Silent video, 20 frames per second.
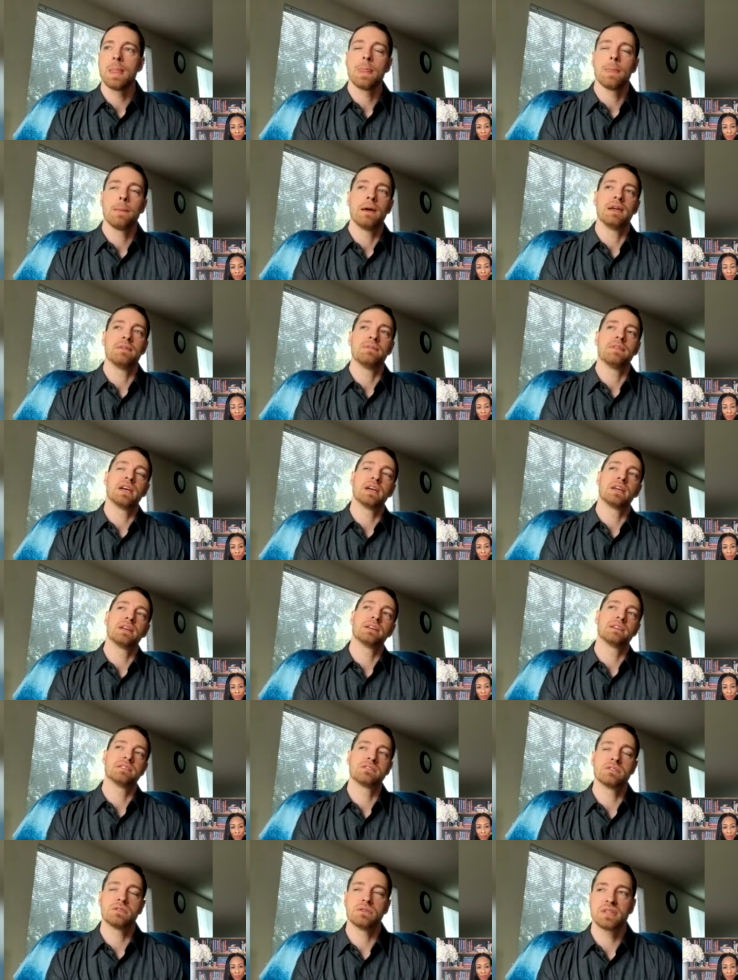and then
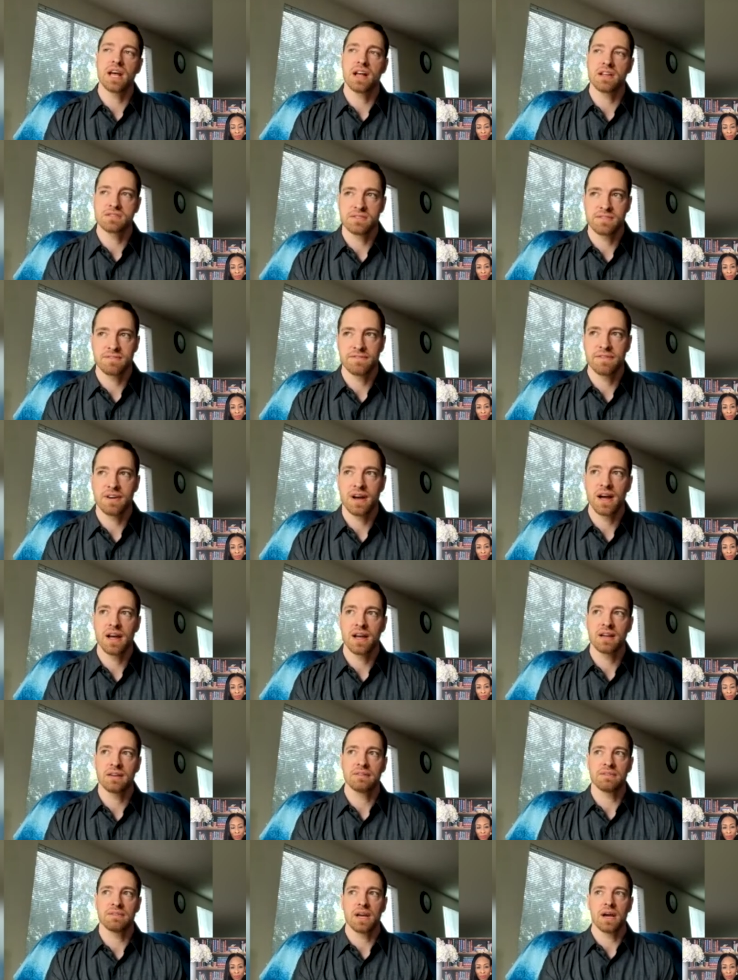in
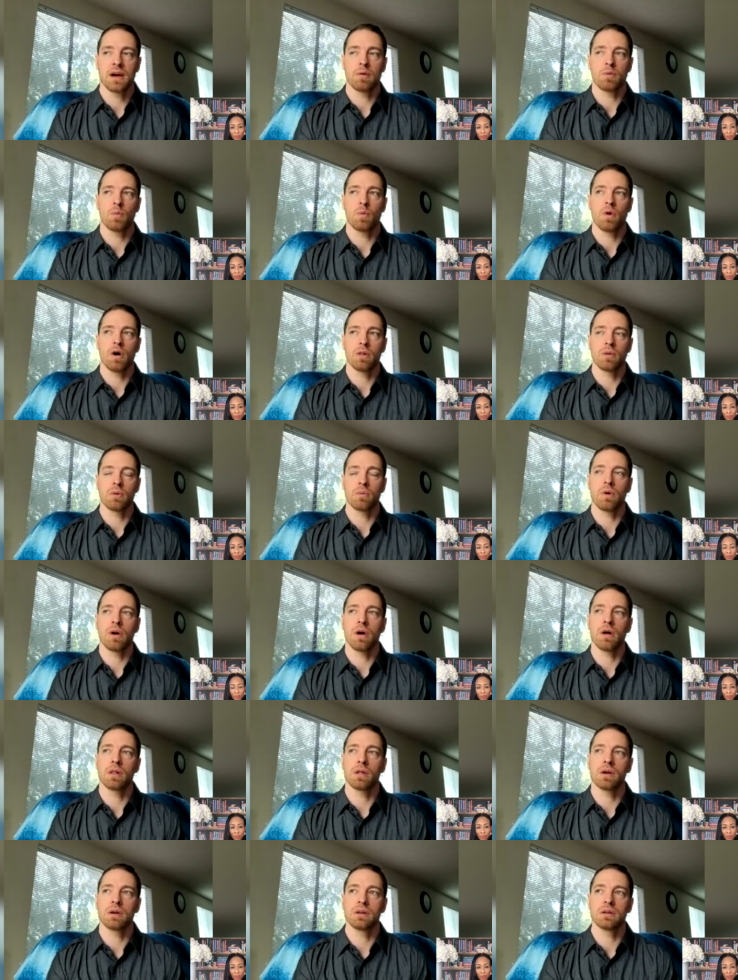2005 at walla
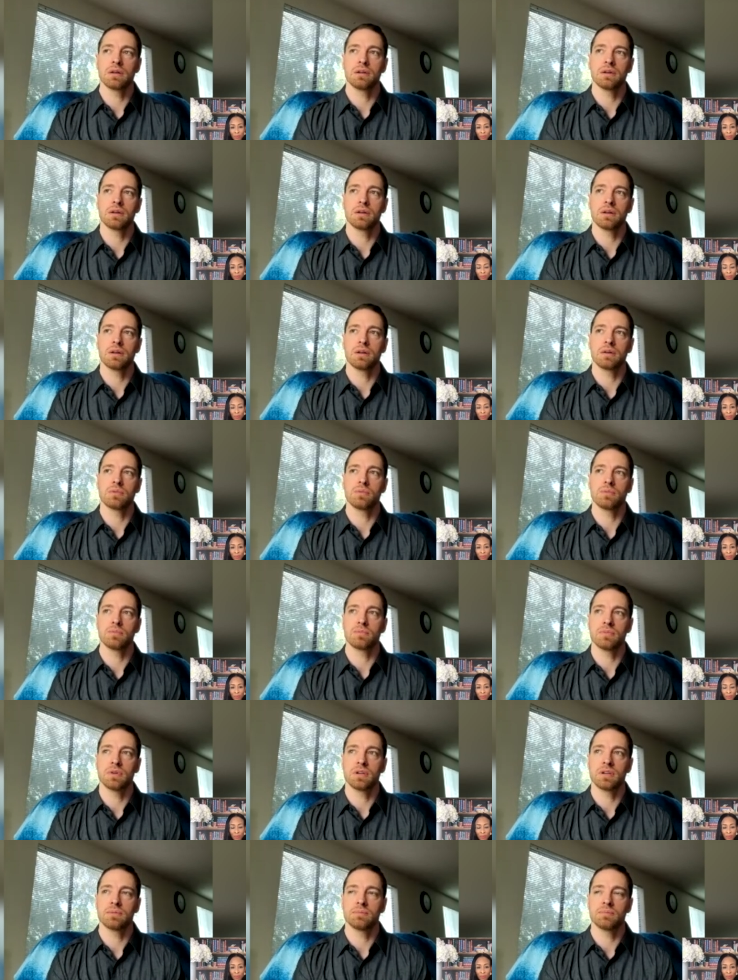walla uh,
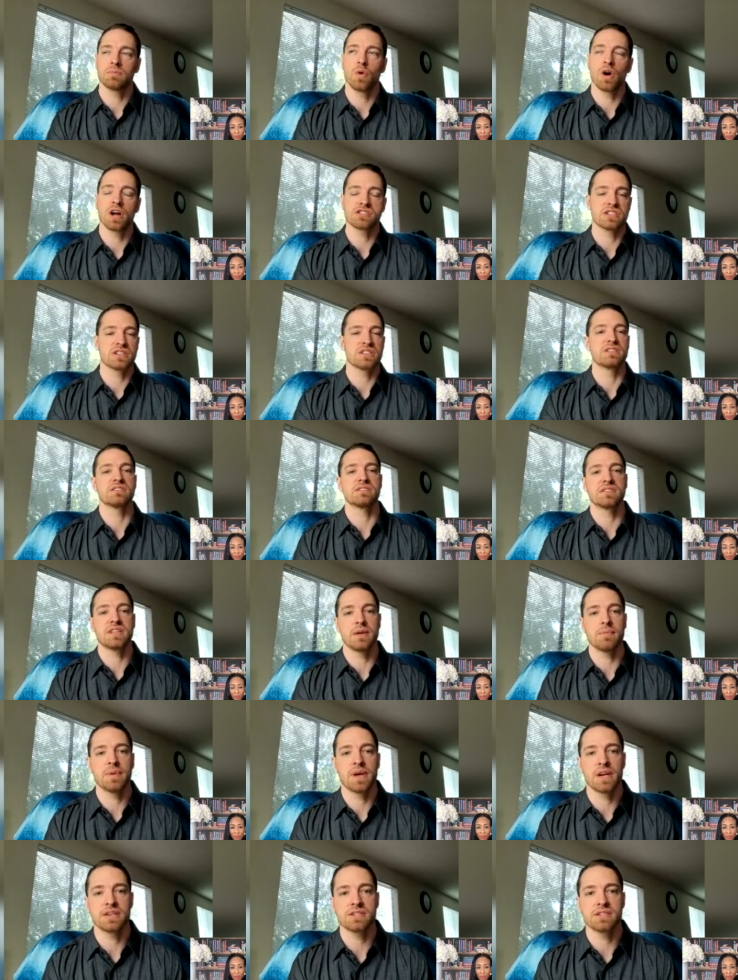um, Washington
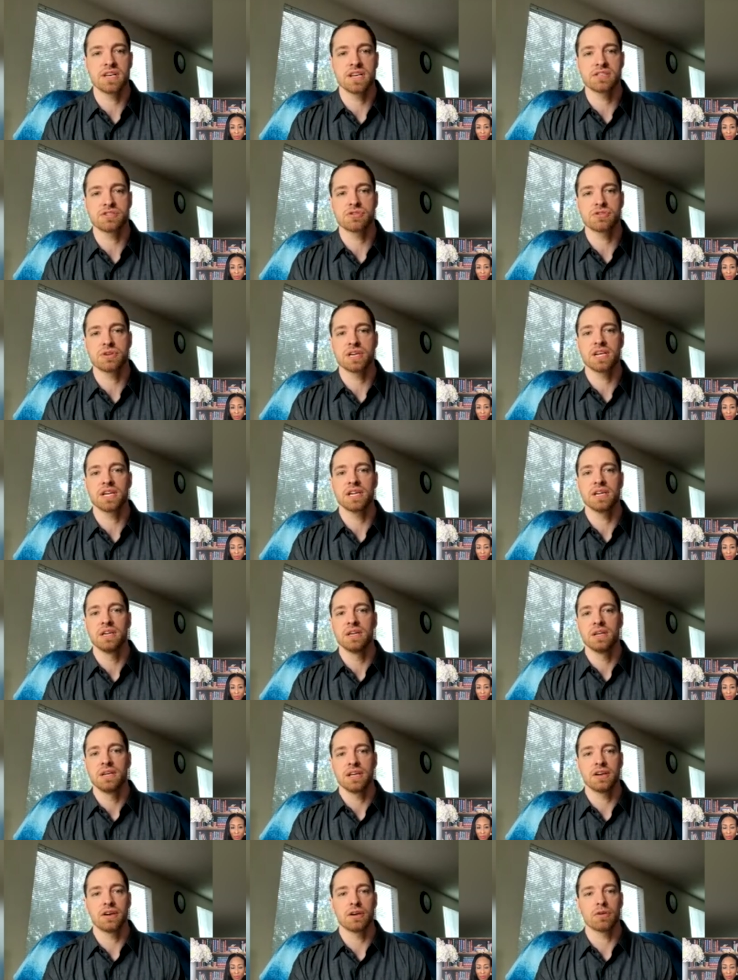State Penitentiary
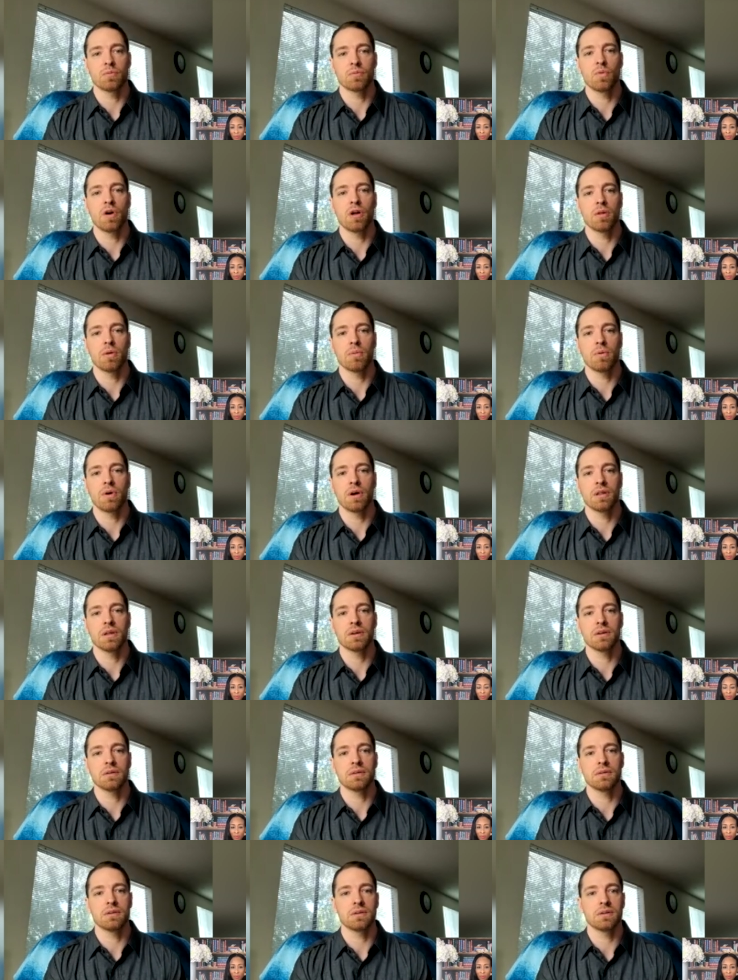here in Walla
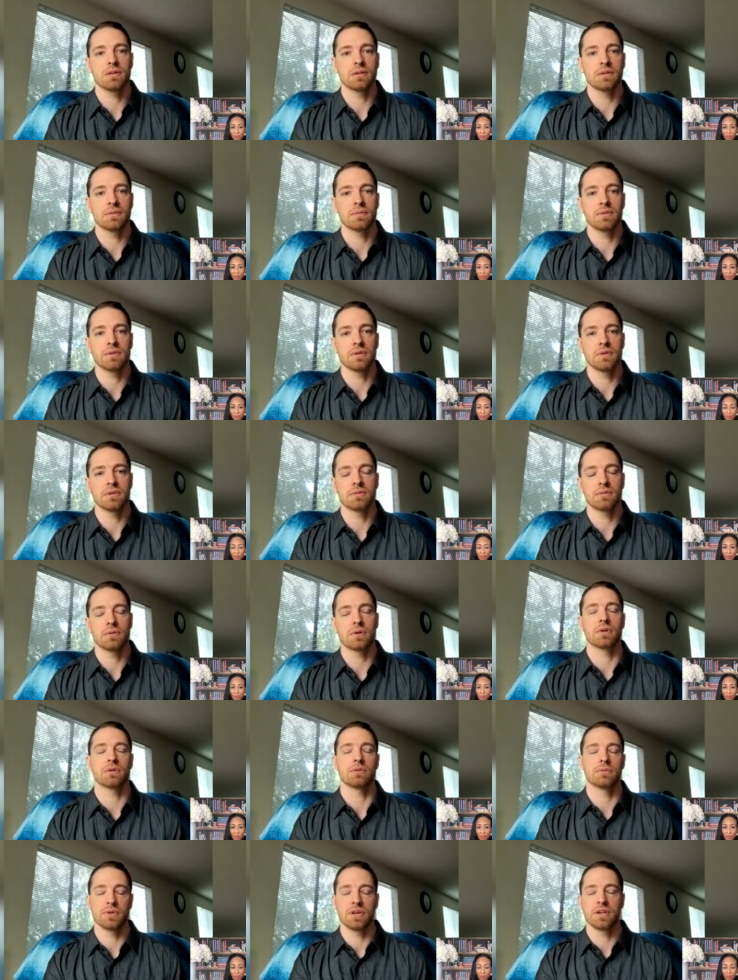Walla uh, uh,
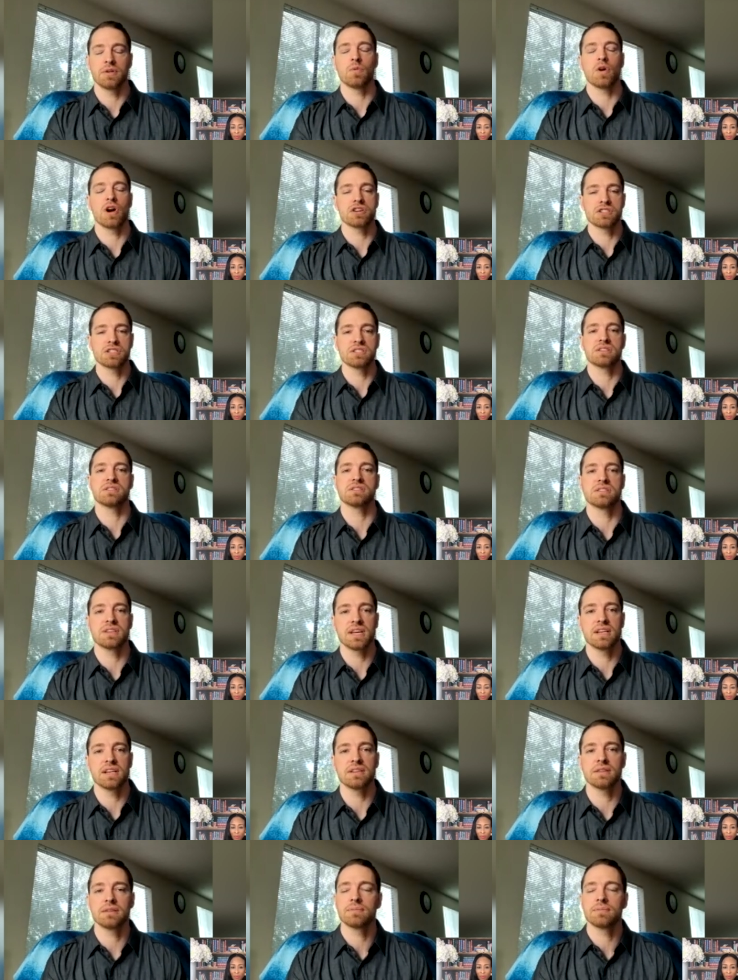or in Washington
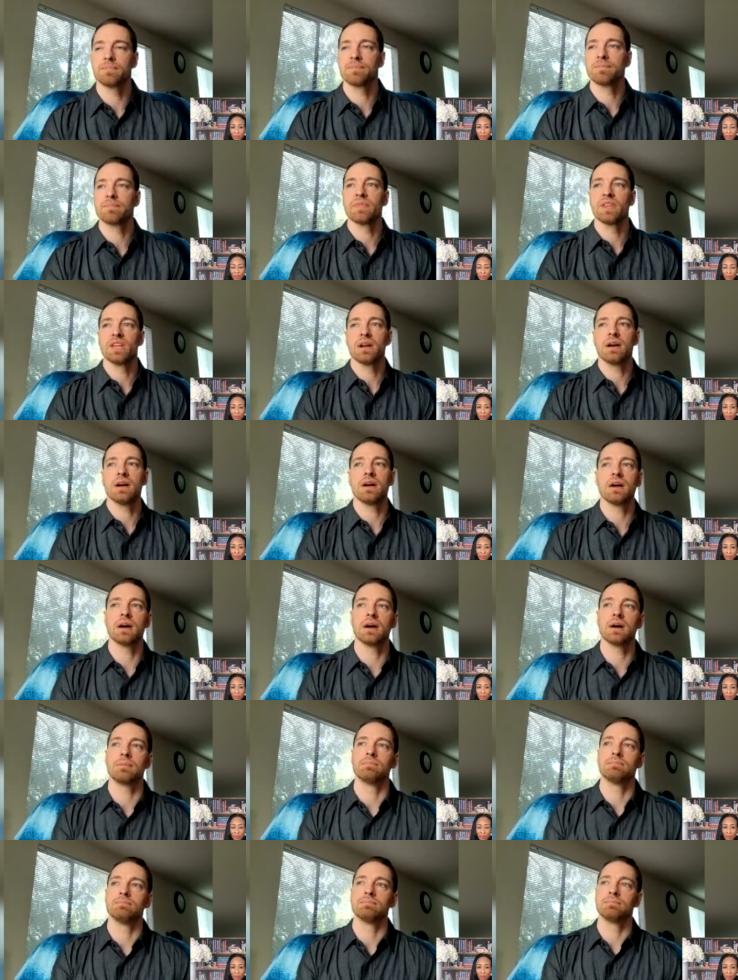State.
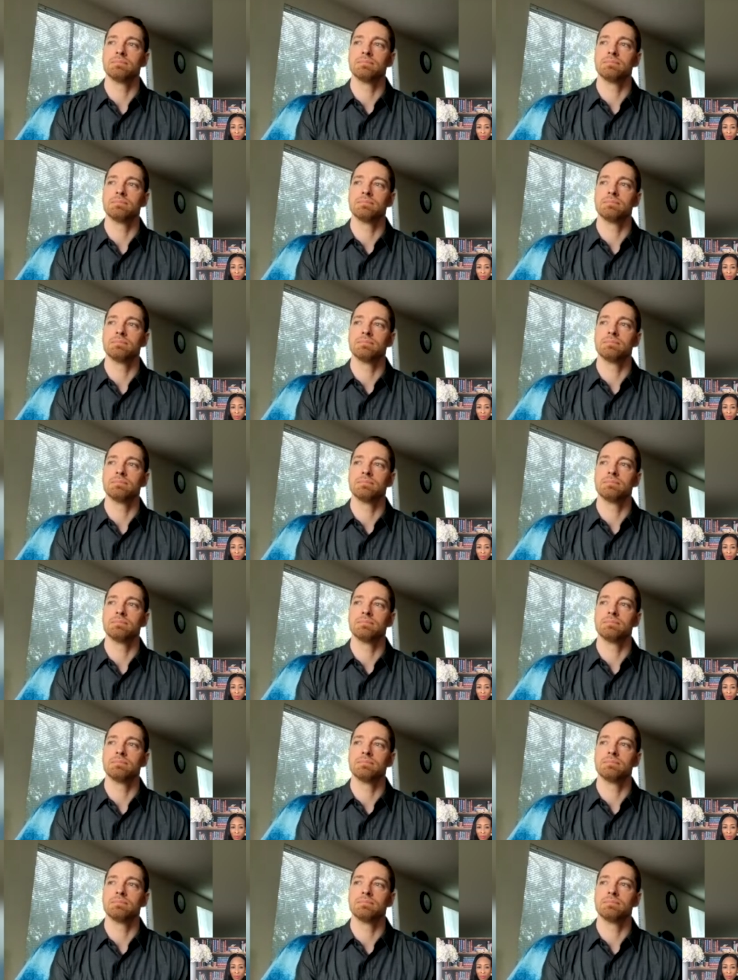Um,